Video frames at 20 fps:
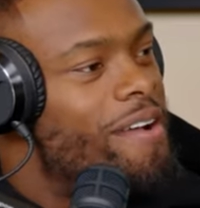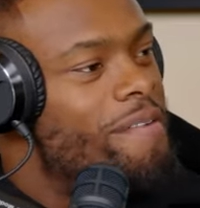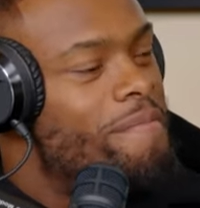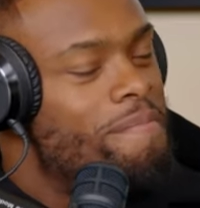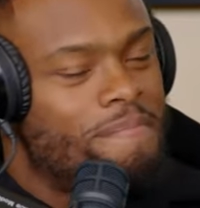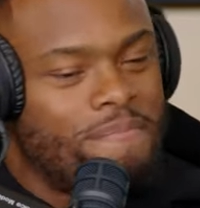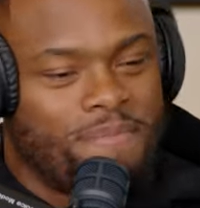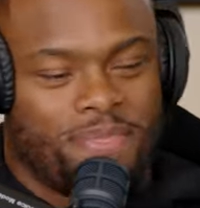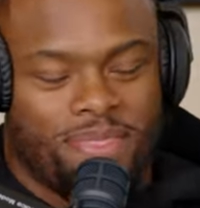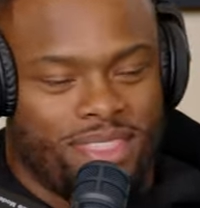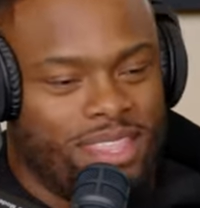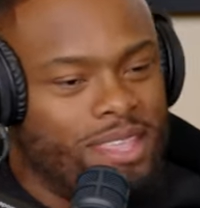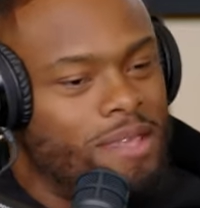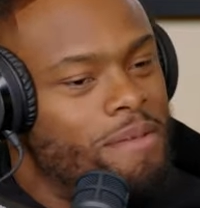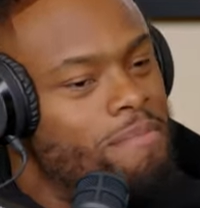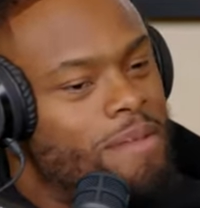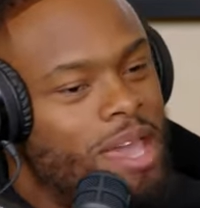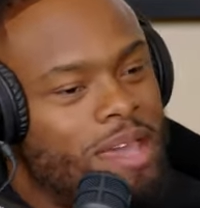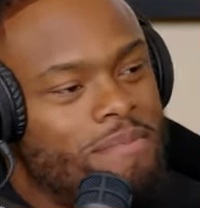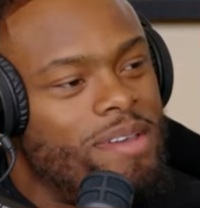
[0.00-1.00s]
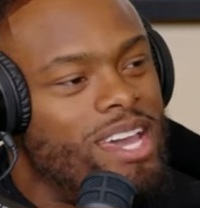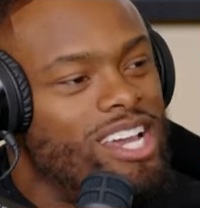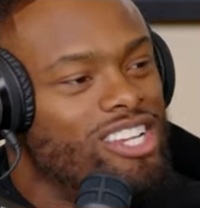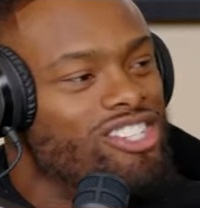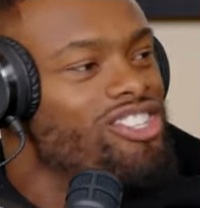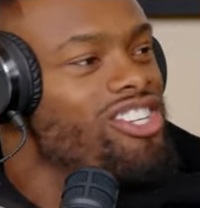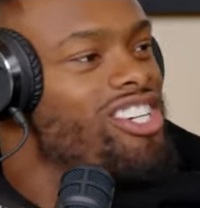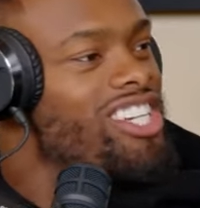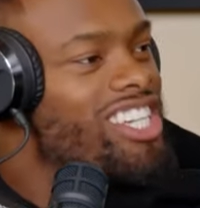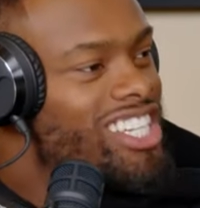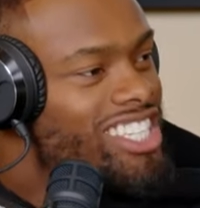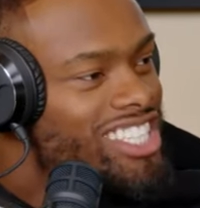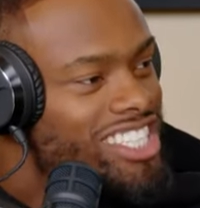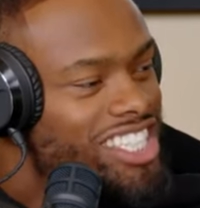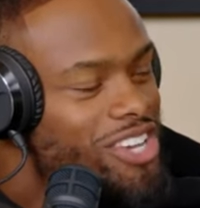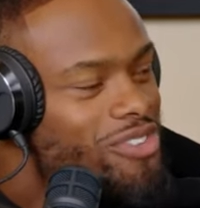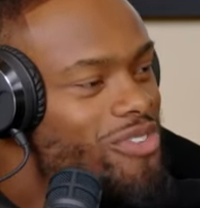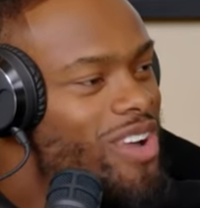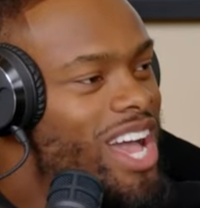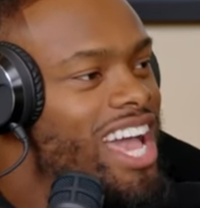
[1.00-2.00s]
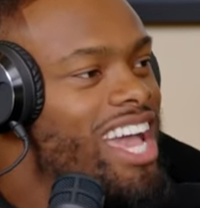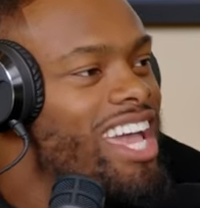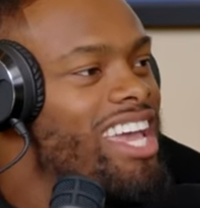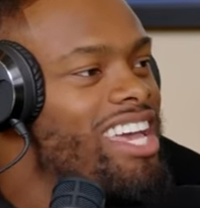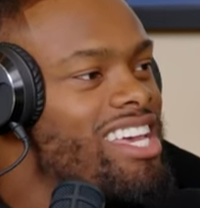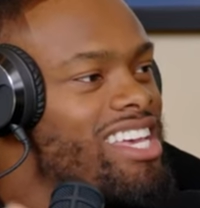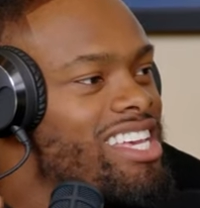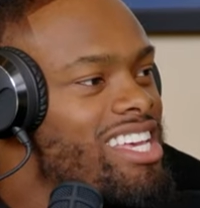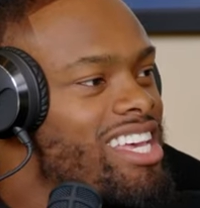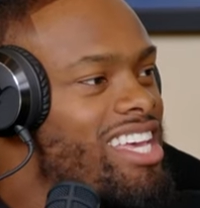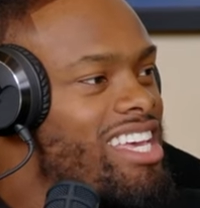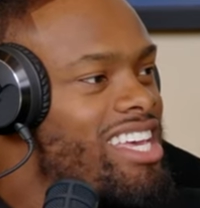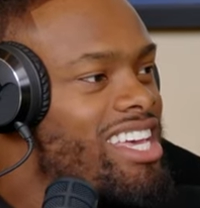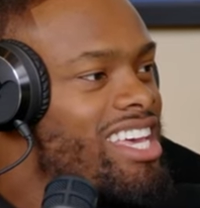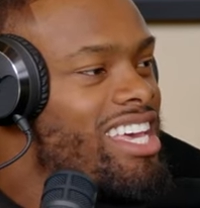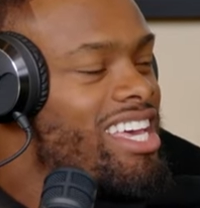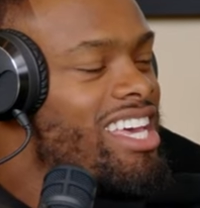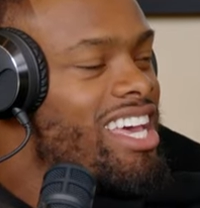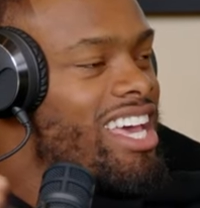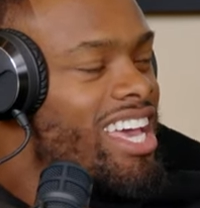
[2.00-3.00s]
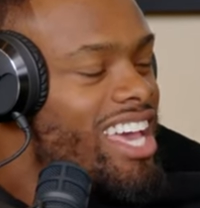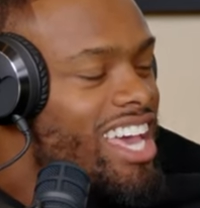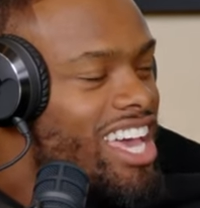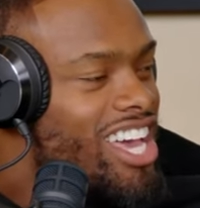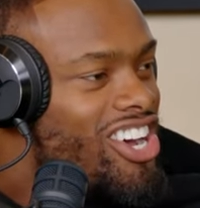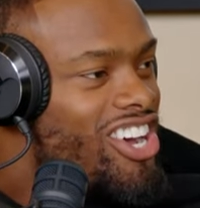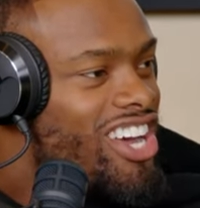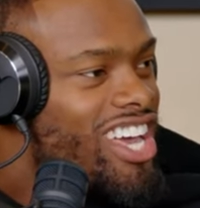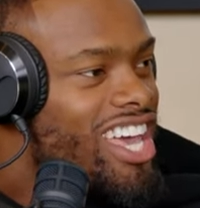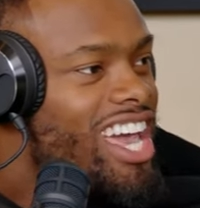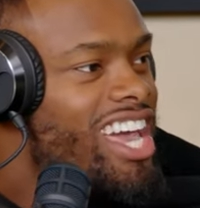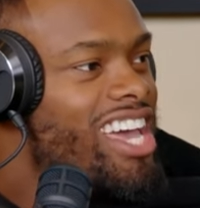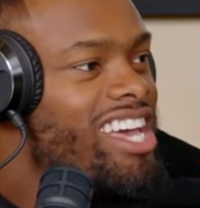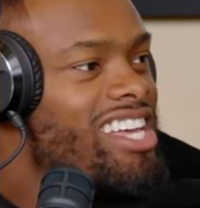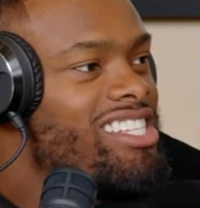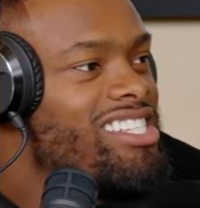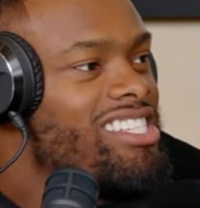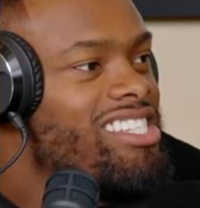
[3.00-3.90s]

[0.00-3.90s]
Yeah. Maybach truck, G-Wagon, Hellcats.